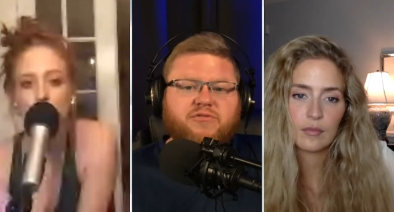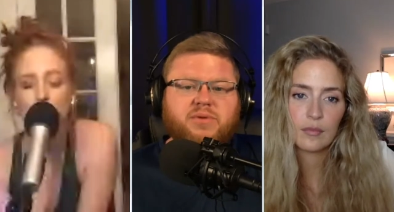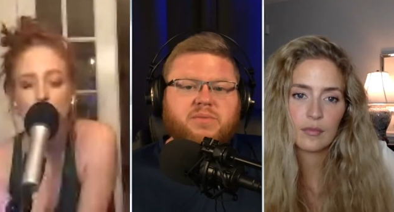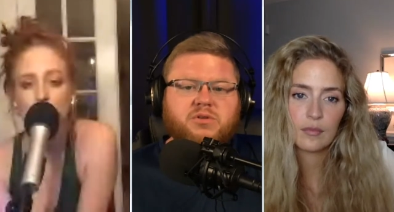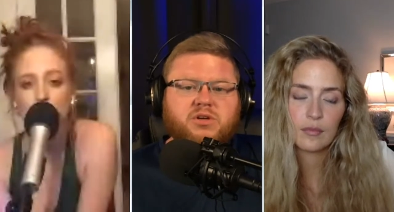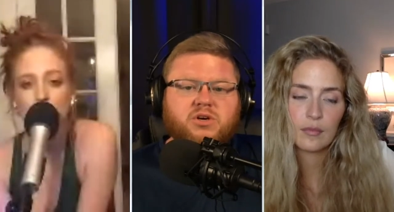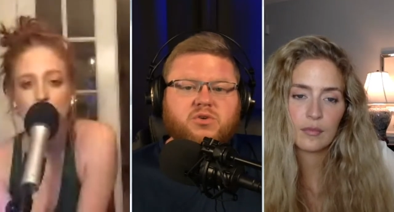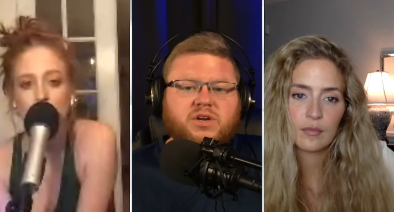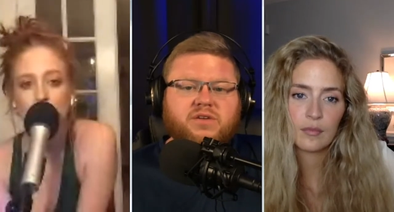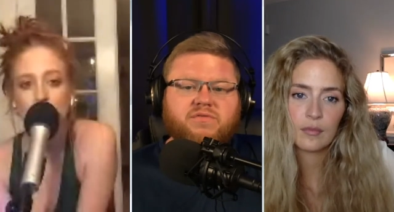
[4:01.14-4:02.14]
Speaker 1: people
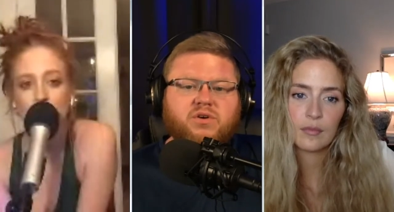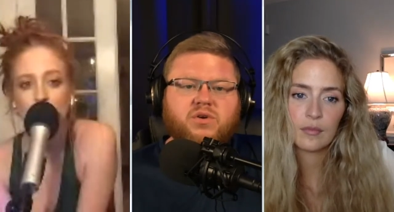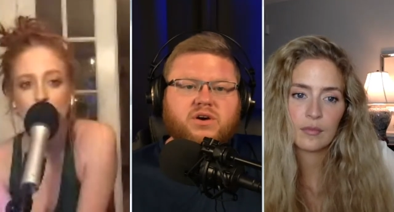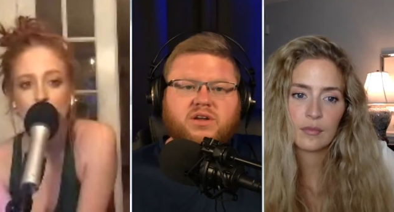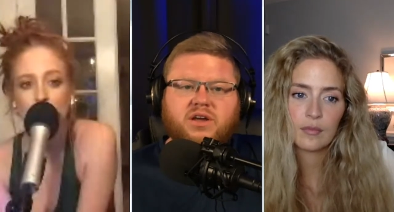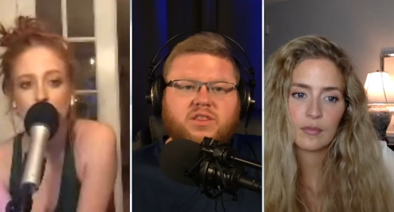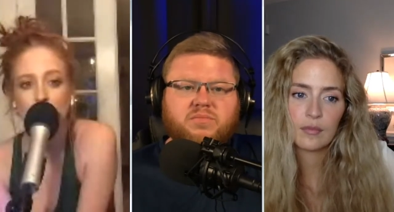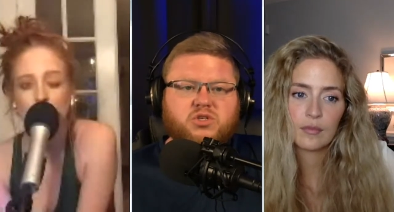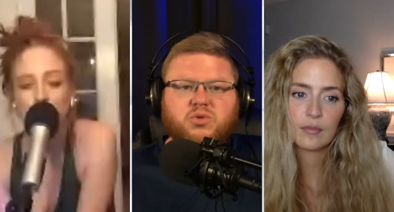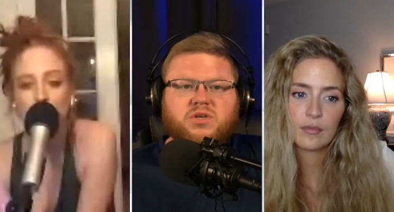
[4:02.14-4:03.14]
agree and vote on it and the
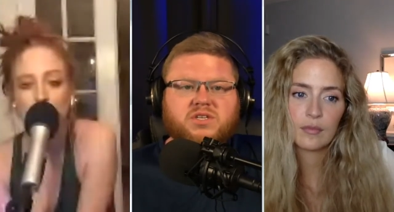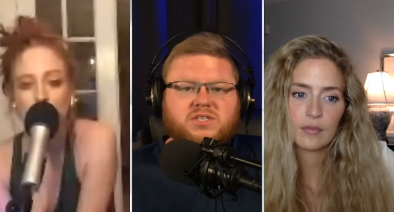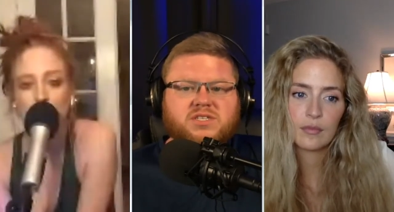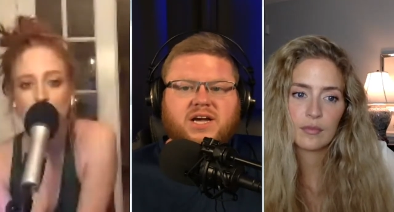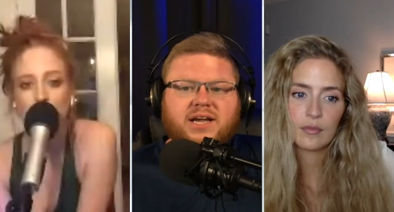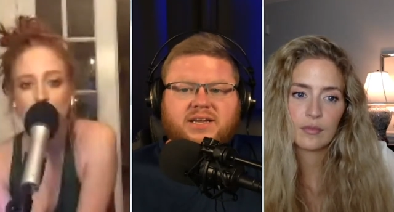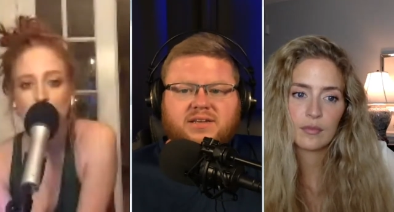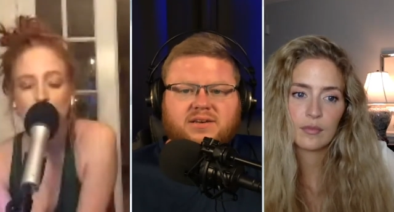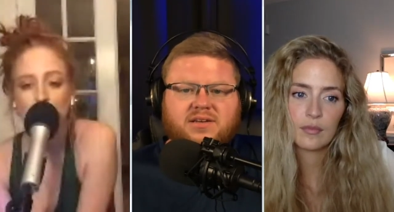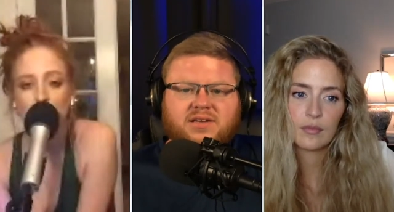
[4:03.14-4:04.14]
majority
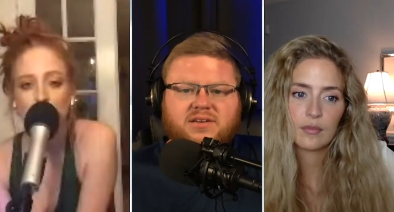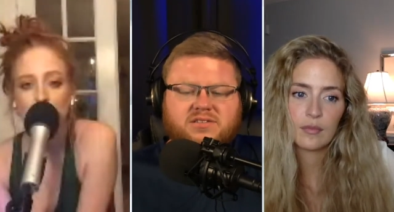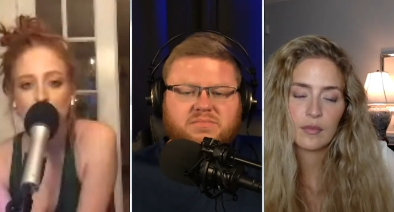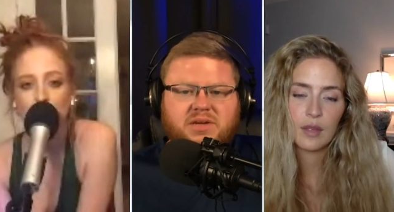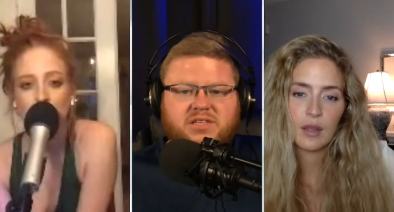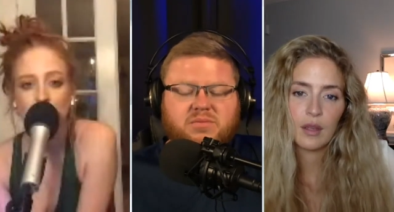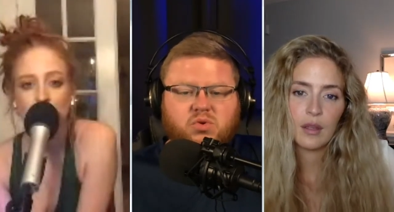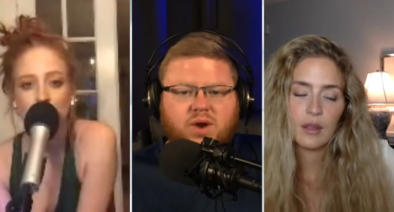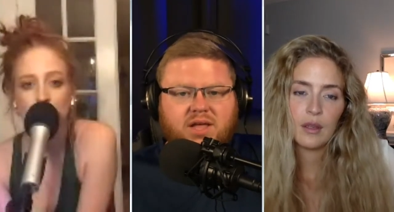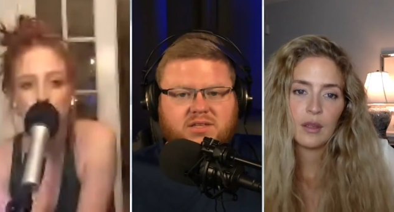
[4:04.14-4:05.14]
decided, it doesn't make the
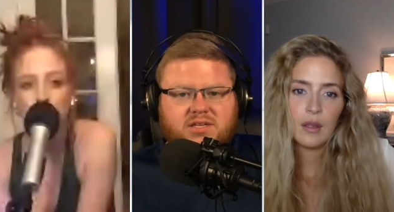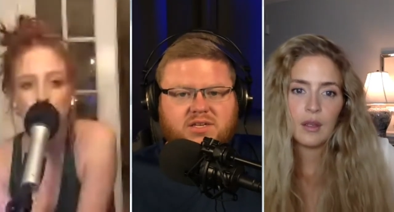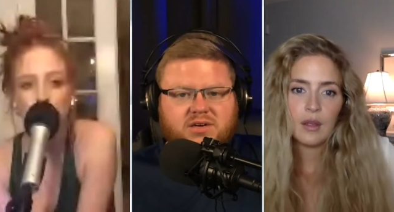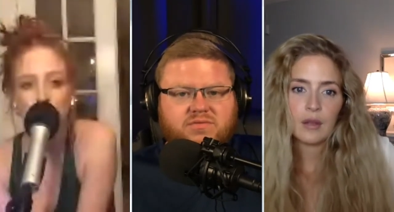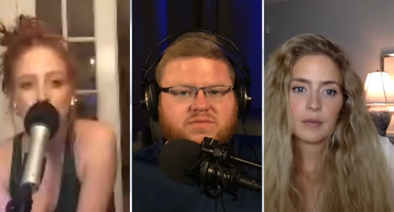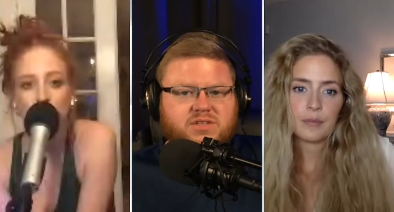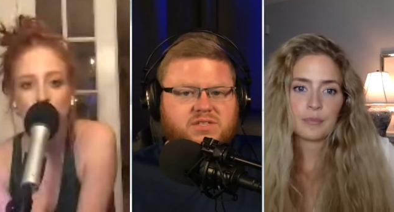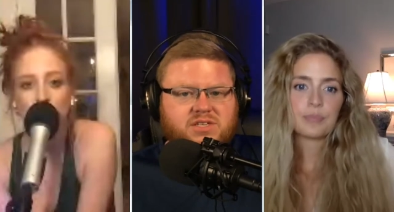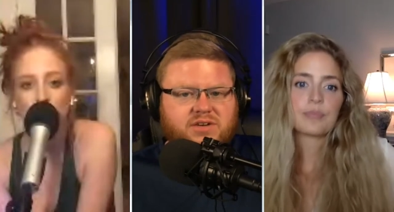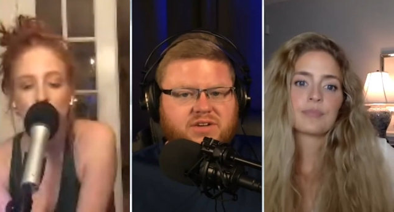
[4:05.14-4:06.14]
morality of
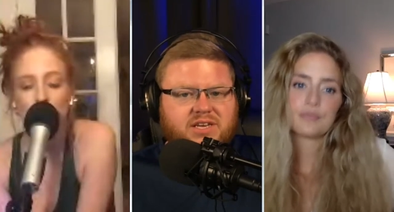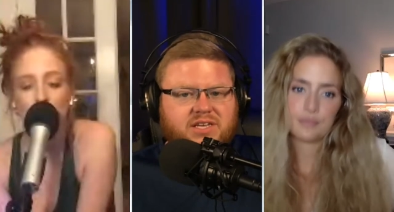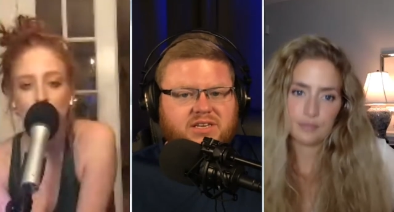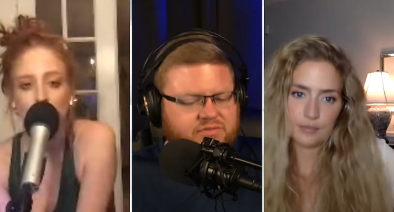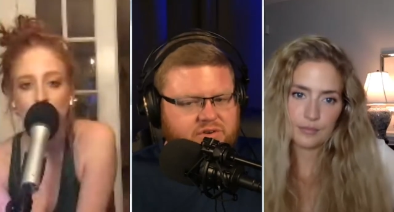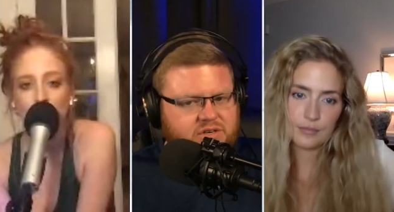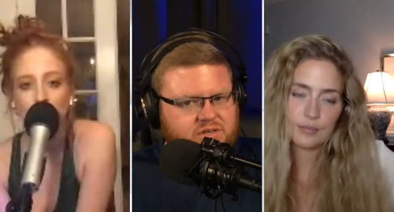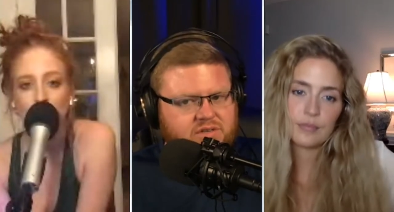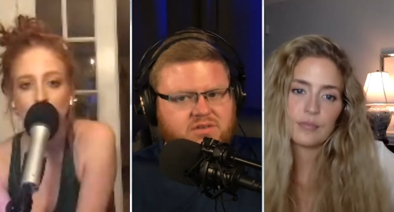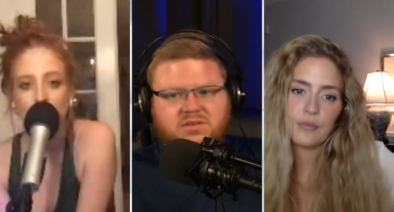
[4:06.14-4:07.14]
this stuff any
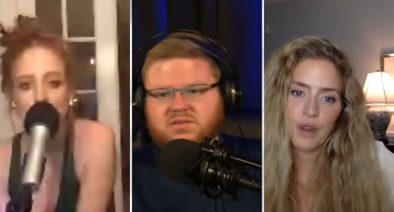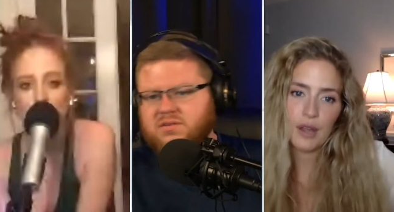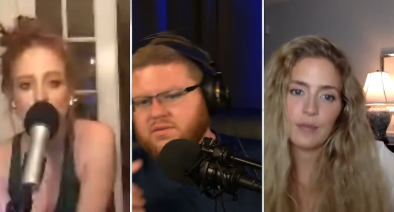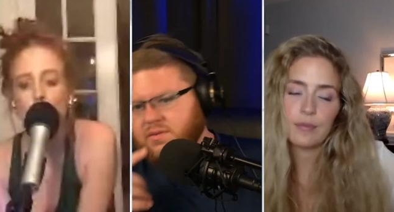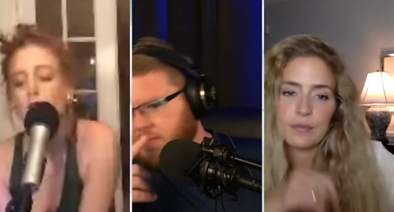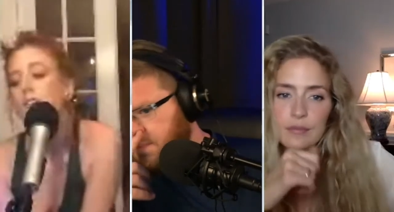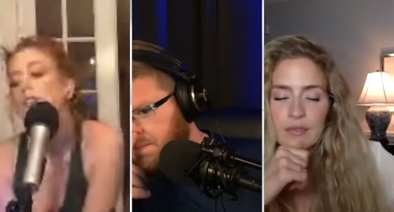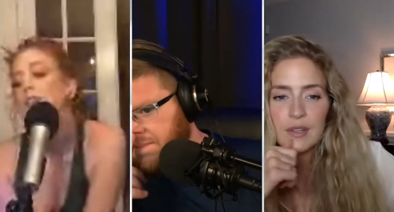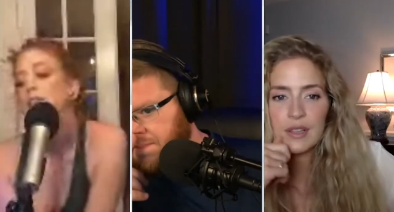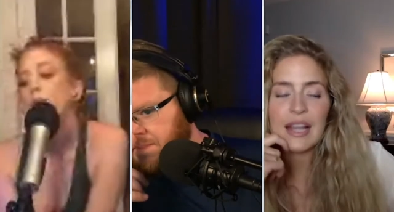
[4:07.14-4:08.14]
different.
Speaker 2: Right.
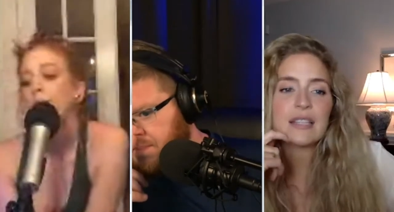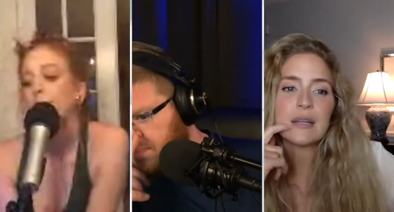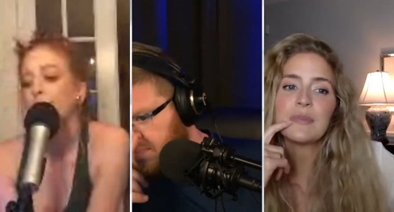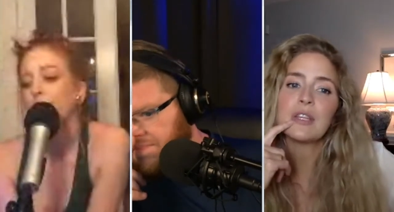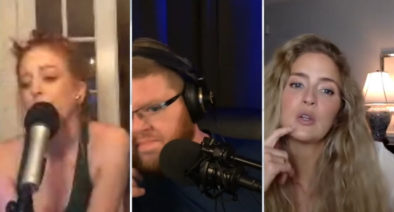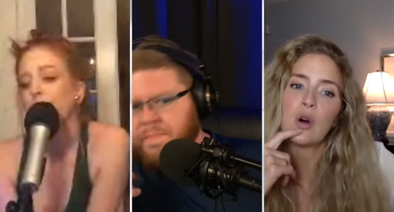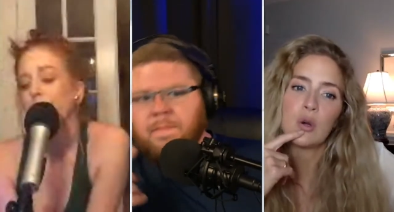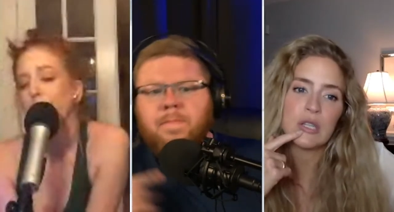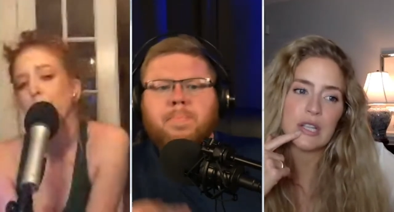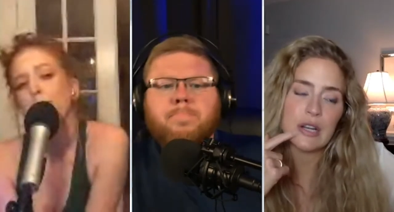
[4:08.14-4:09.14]
That's mm-hmm. something you
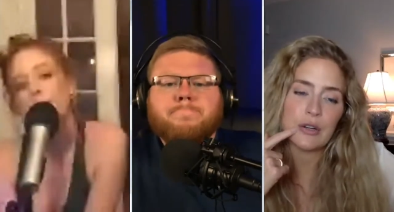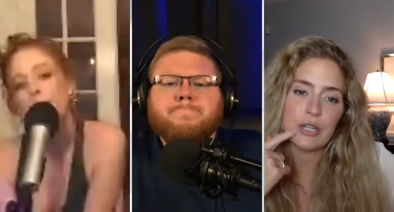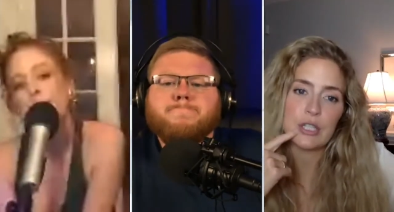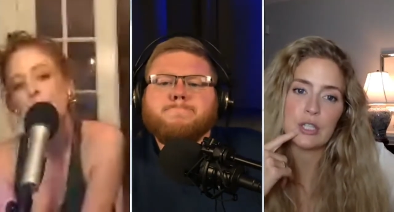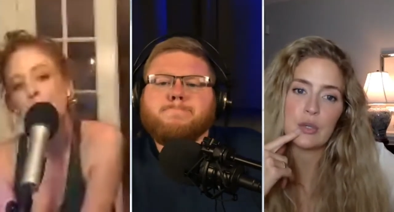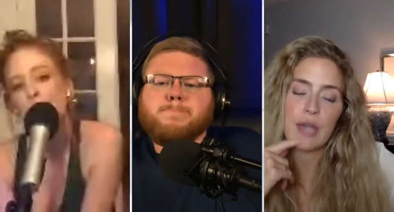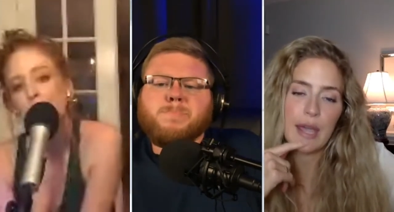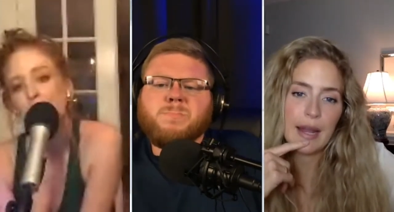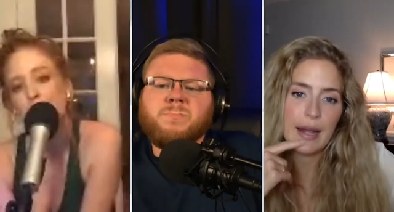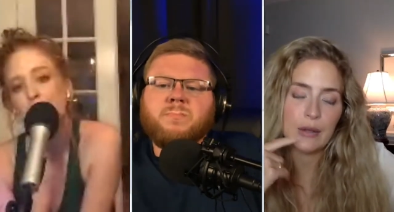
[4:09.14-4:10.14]
always say, Chris, is you
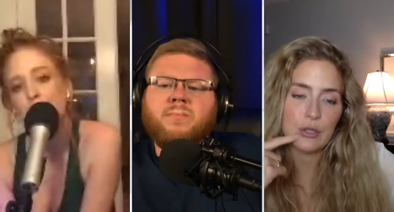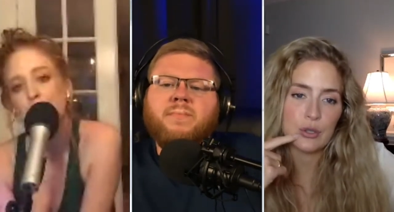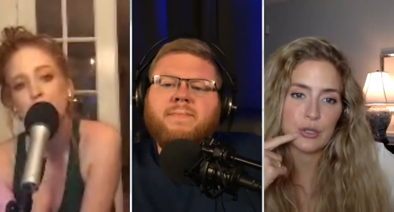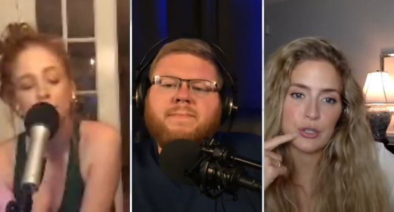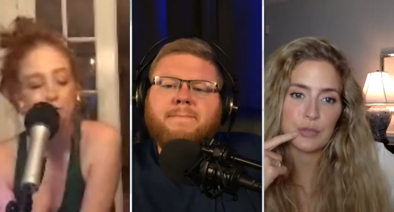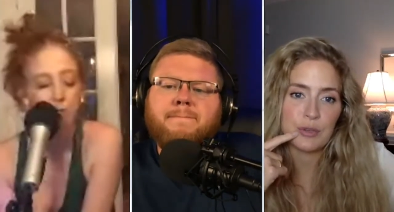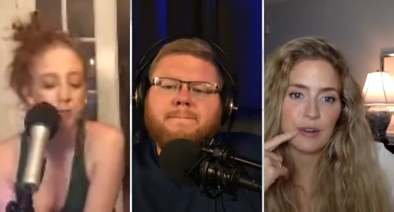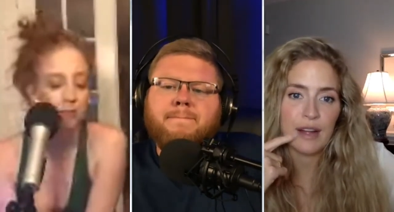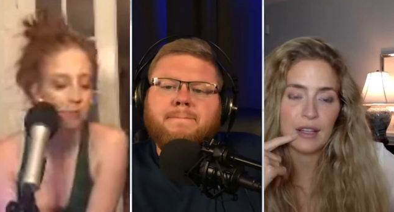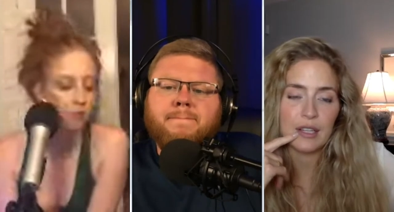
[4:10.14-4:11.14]
can't outsource your
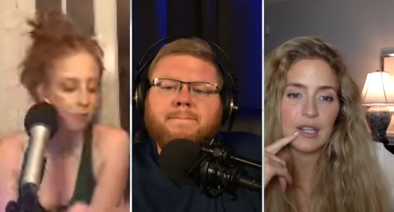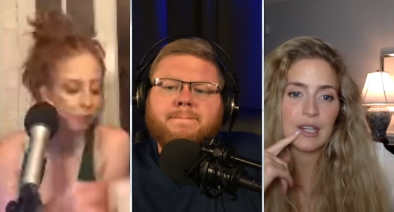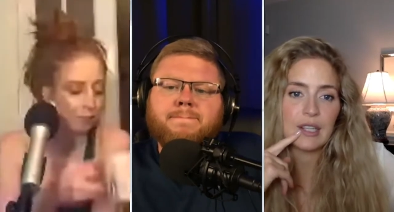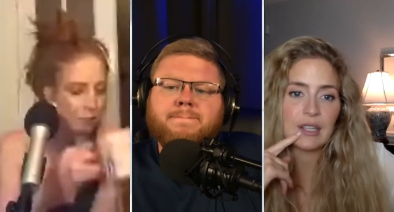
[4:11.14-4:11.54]
morality. And I